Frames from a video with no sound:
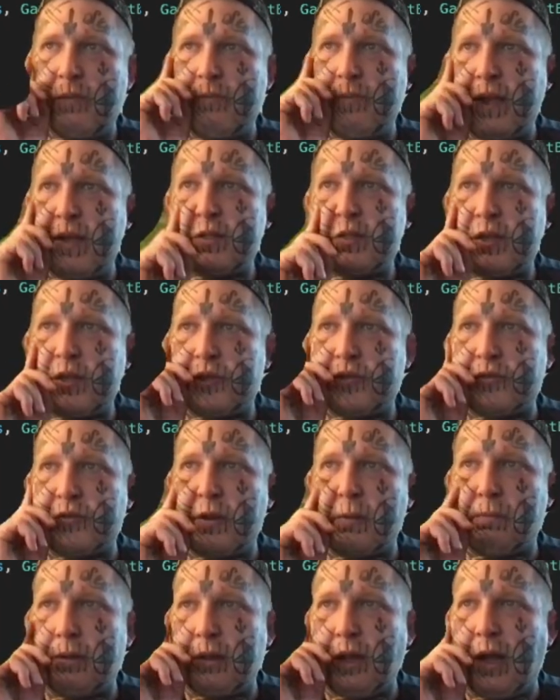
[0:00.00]
message
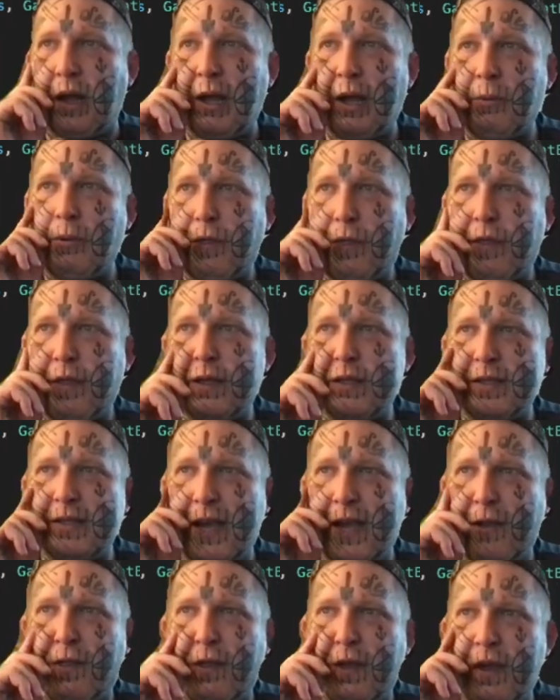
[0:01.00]
reply with this,
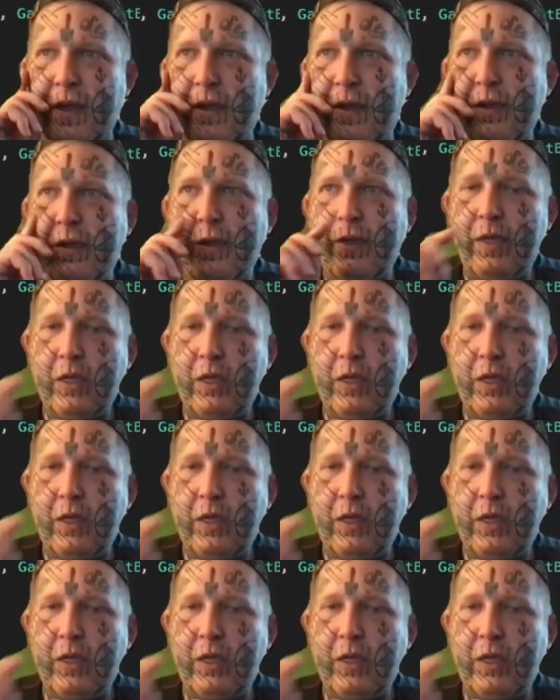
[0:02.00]
I think.